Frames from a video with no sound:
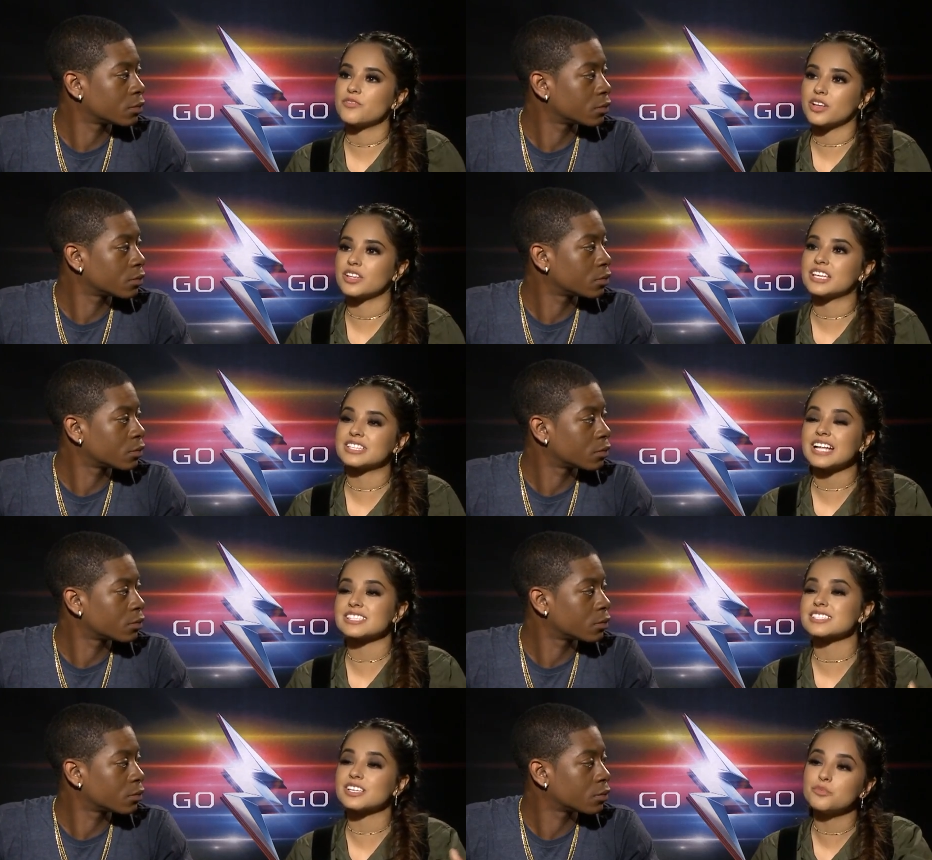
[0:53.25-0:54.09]
Speaker 1: they felt like
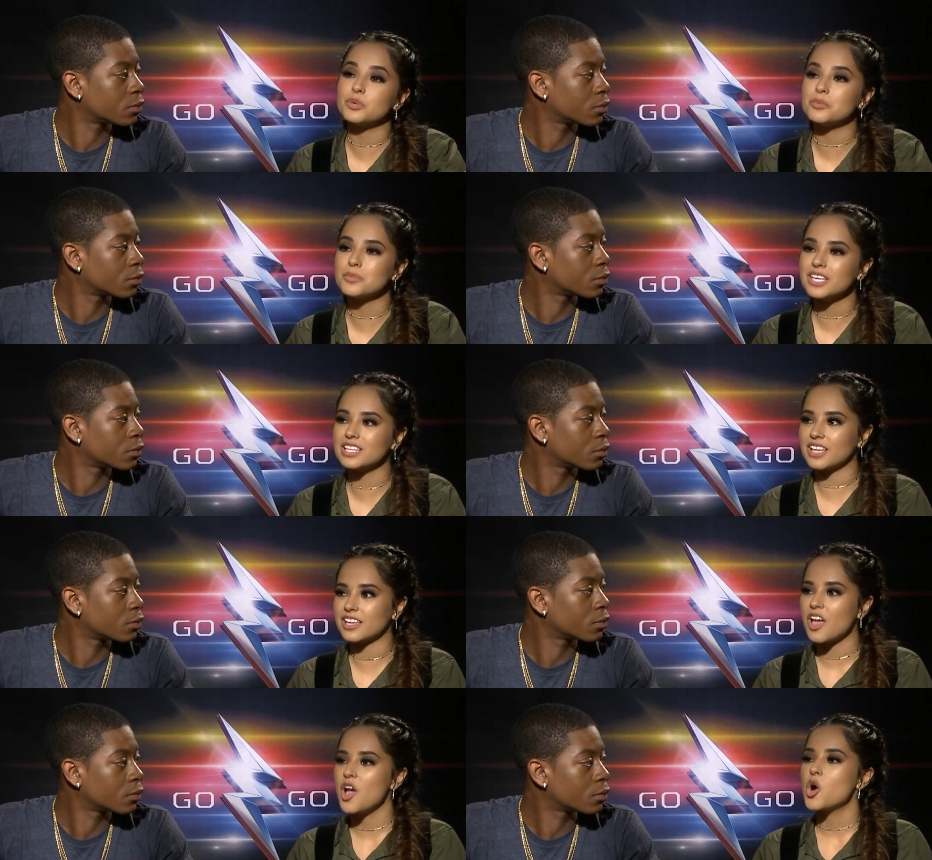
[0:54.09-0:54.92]
that could be me.
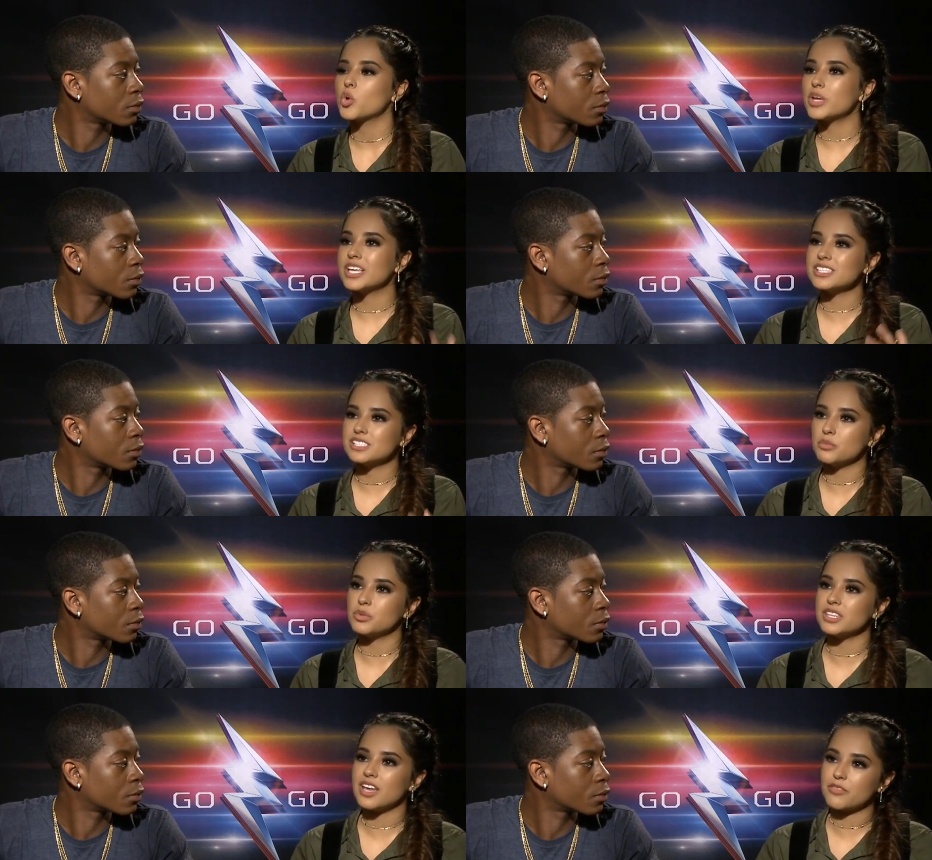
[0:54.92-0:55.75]
Like we get to
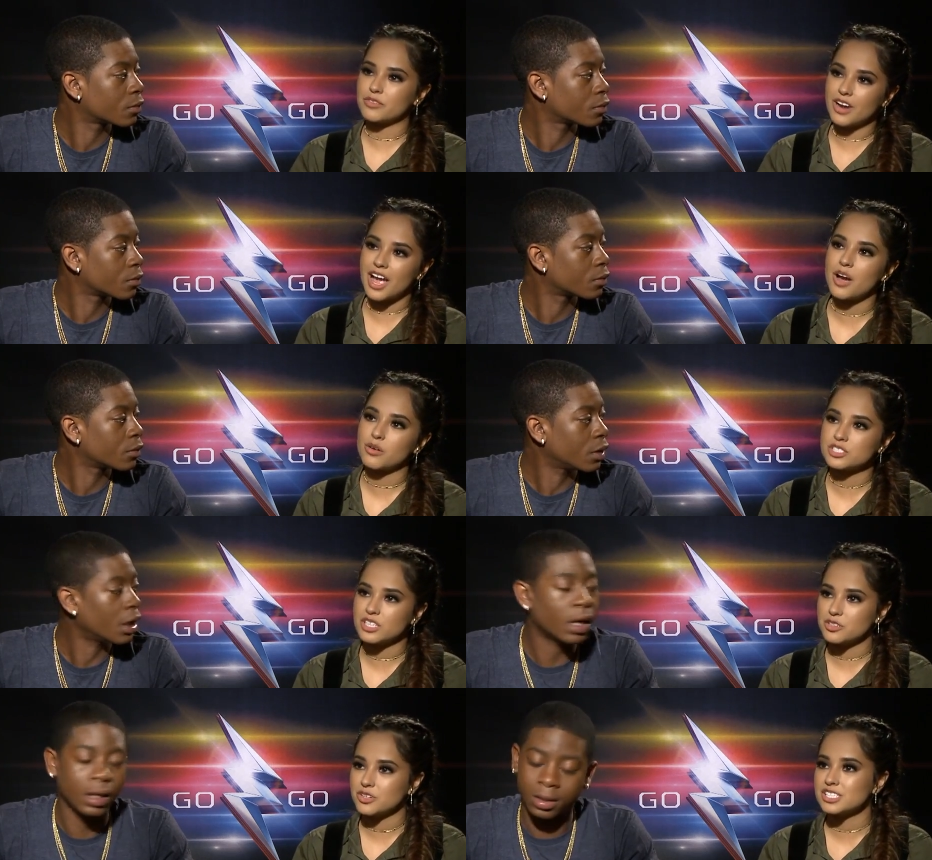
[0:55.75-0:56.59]
be that for our
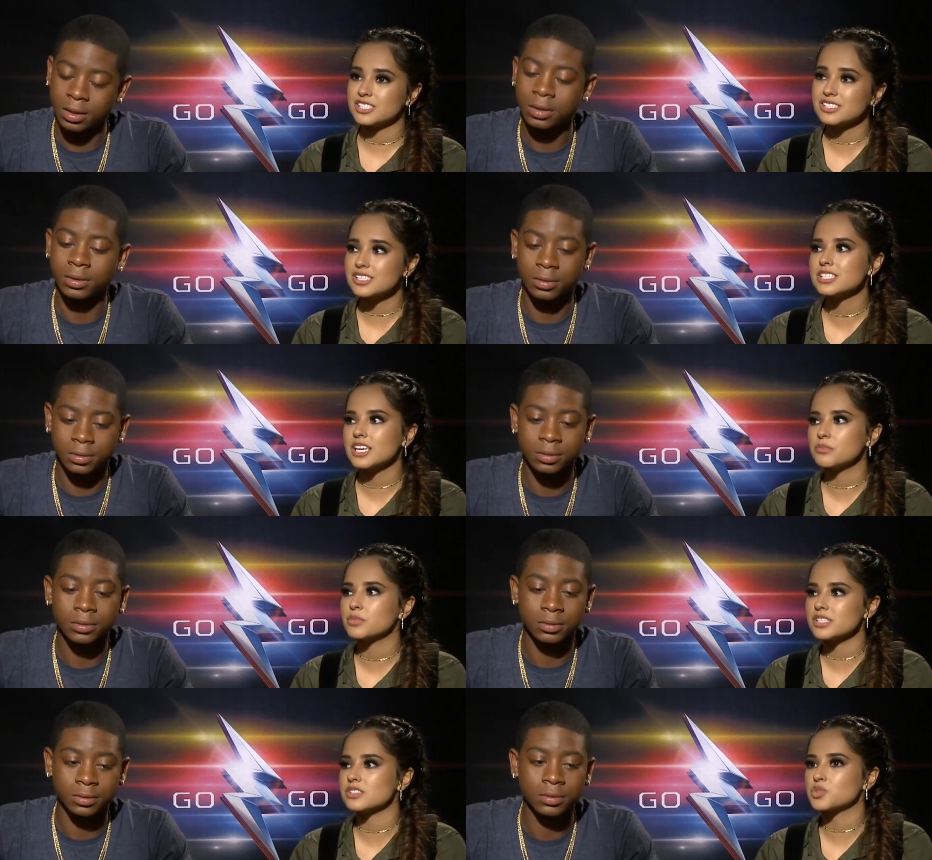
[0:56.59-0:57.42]
generation. Yeah. This is
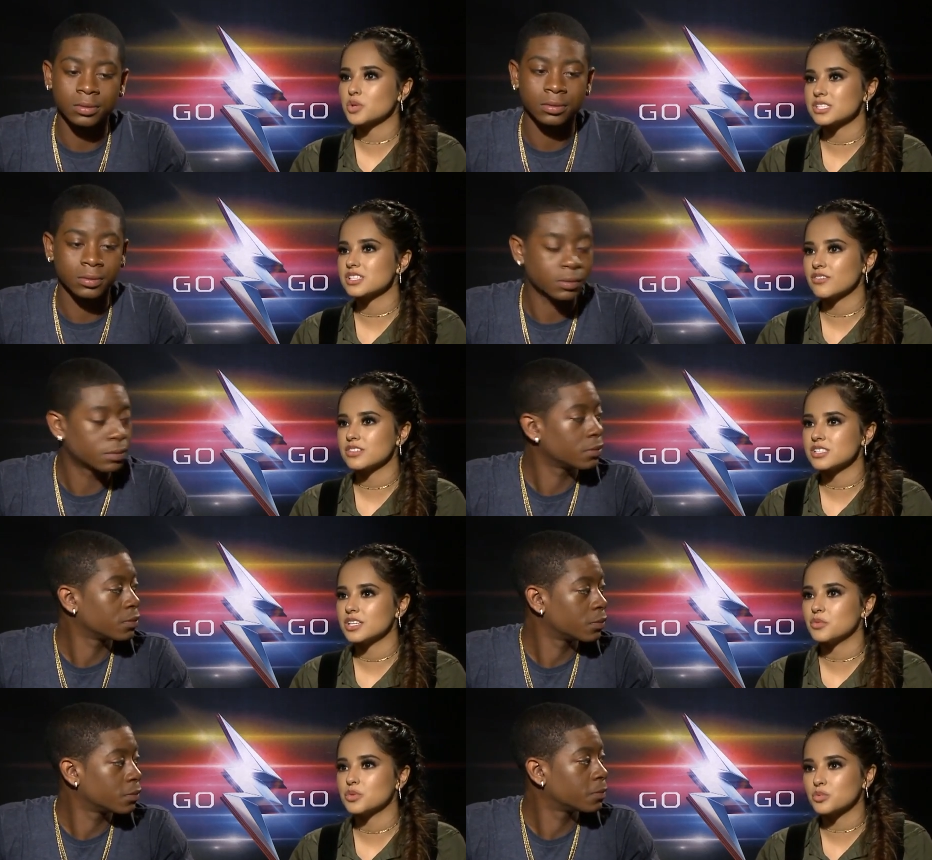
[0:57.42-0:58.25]
taking place in
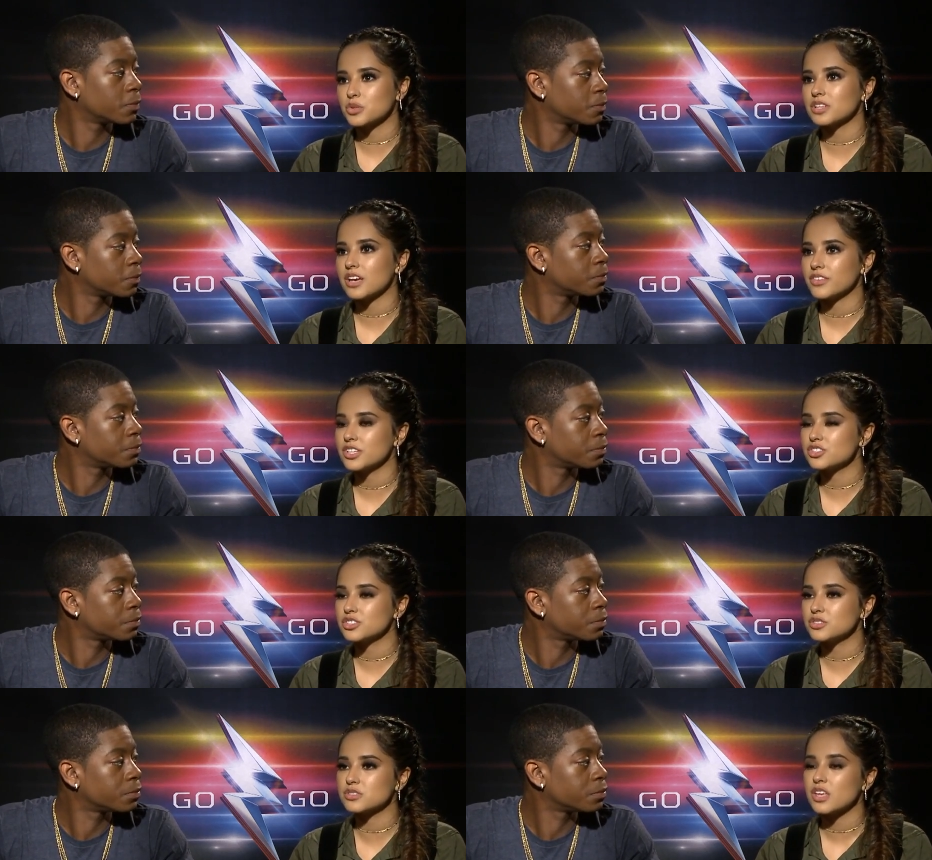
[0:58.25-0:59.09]
2017 with real life
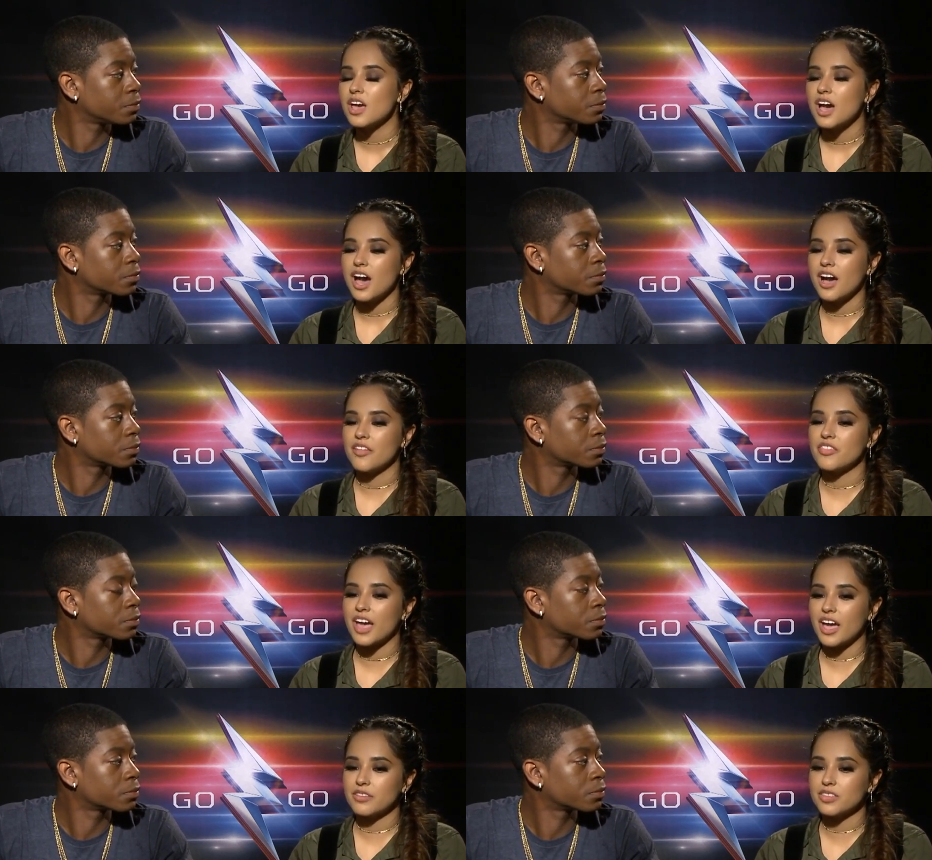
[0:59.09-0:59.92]
issues uh,
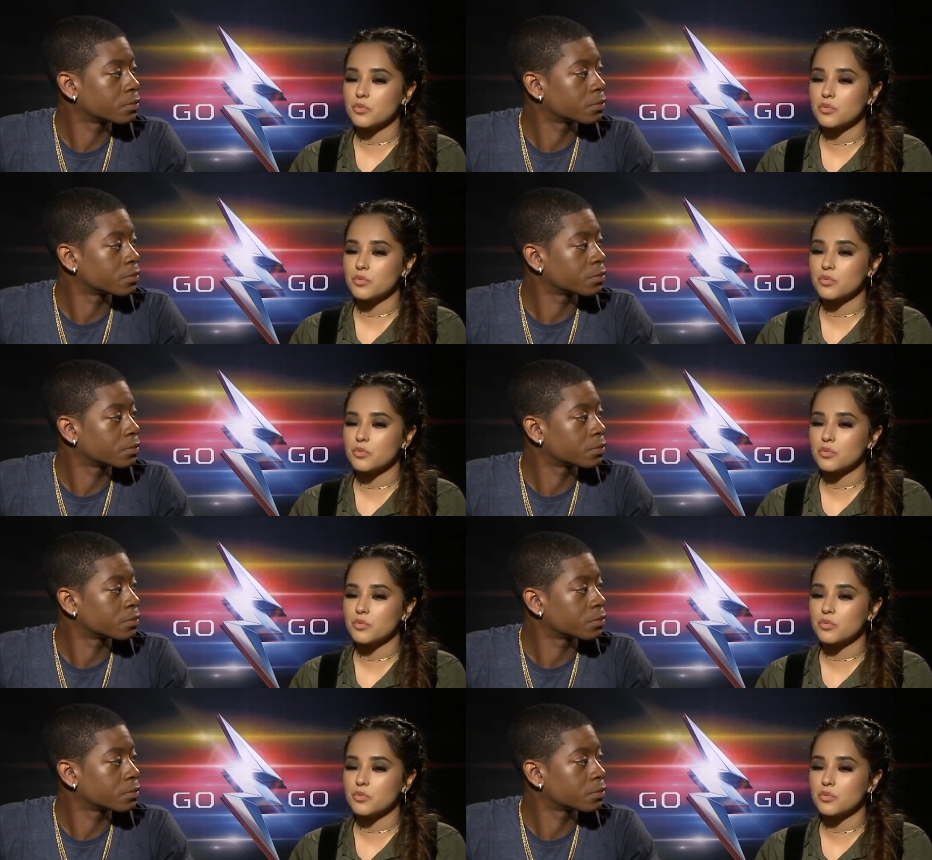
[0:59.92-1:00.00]
that